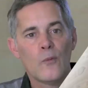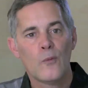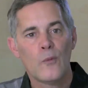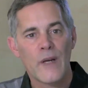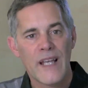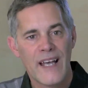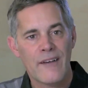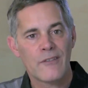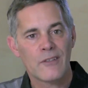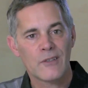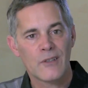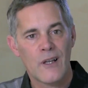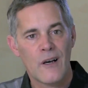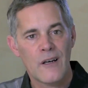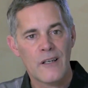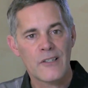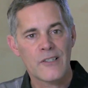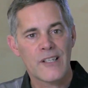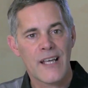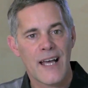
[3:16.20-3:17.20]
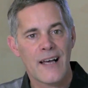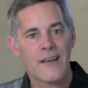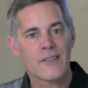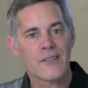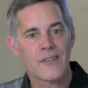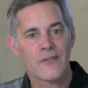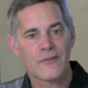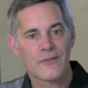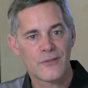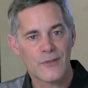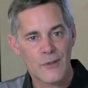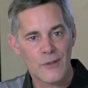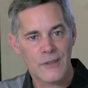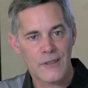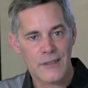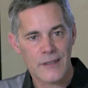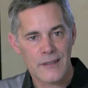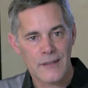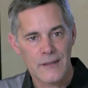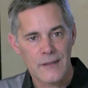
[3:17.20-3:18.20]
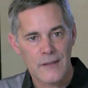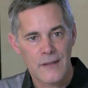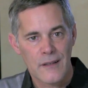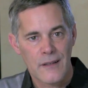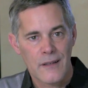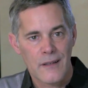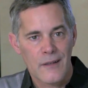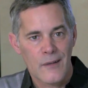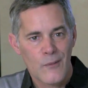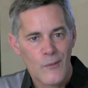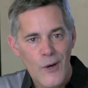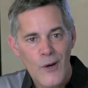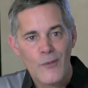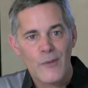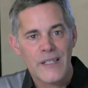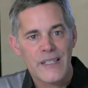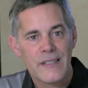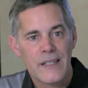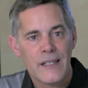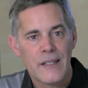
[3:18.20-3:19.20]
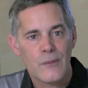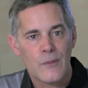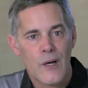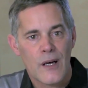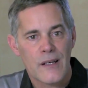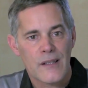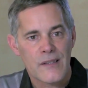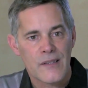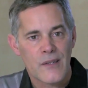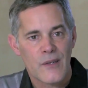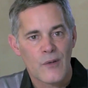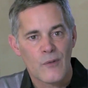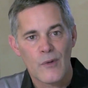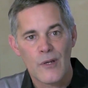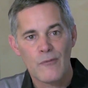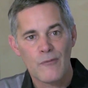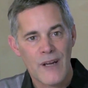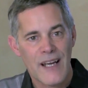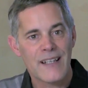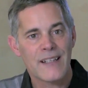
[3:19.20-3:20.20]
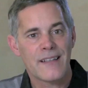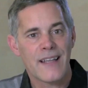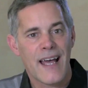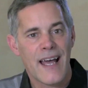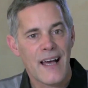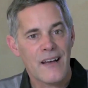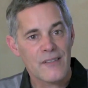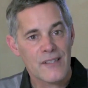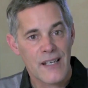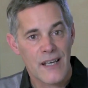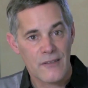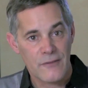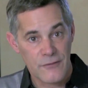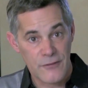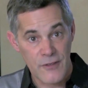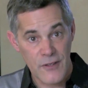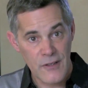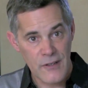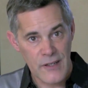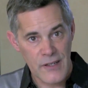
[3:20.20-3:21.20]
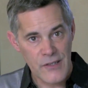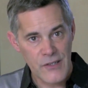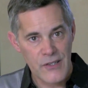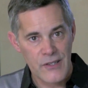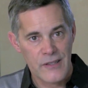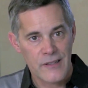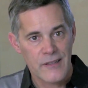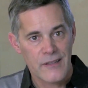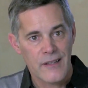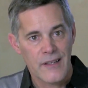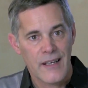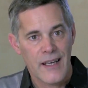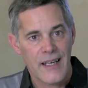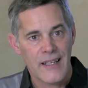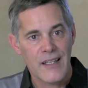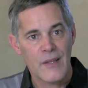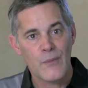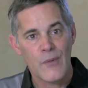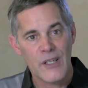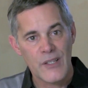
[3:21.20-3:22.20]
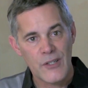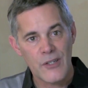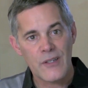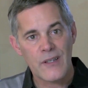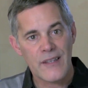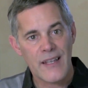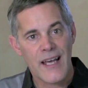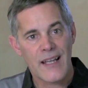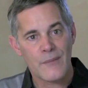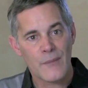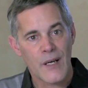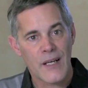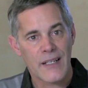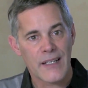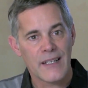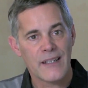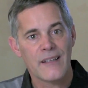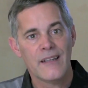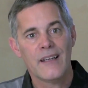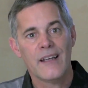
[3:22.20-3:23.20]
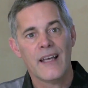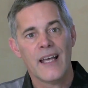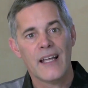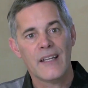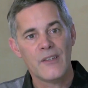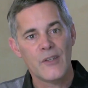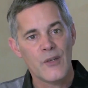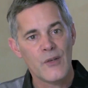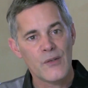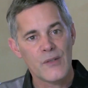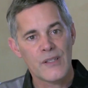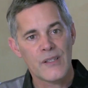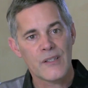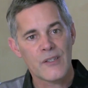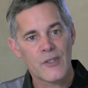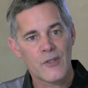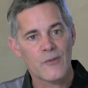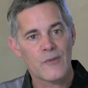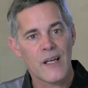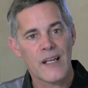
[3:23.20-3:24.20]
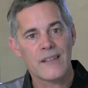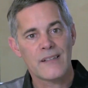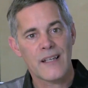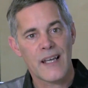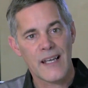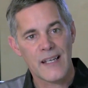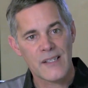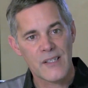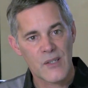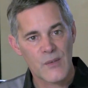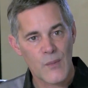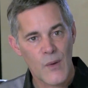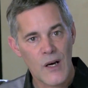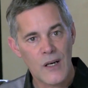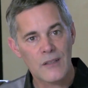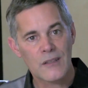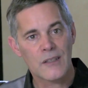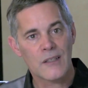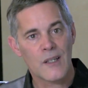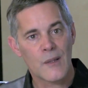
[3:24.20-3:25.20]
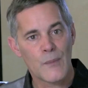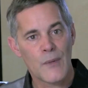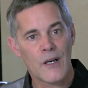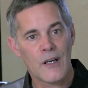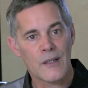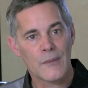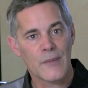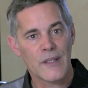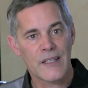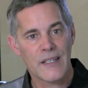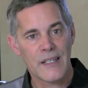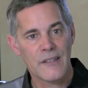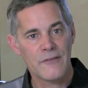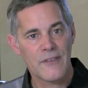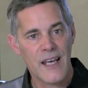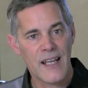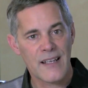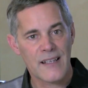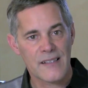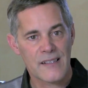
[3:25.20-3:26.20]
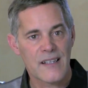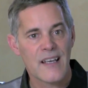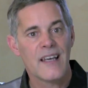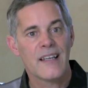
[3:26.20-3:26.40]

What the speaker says: We have a large house in Florida, and what we did was we rented the house out furnished, and then we took that money and used it to rent a smaller apartment in Venice.